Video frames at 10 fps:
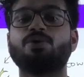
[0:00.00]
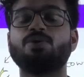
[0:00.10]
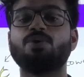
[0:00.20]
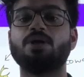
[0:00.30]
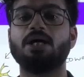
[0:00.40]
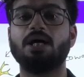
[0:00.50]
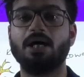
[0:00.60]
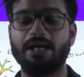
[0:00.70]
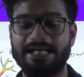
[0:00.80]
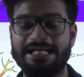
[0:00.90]
to
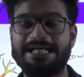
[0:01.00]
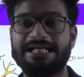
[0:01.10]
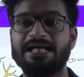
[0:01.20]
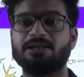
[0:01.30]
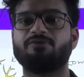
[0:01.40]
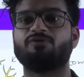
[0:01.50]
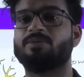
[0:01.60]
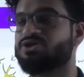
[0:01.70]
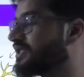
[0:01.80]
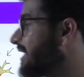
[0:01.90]
intake the
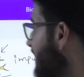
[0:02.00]
information.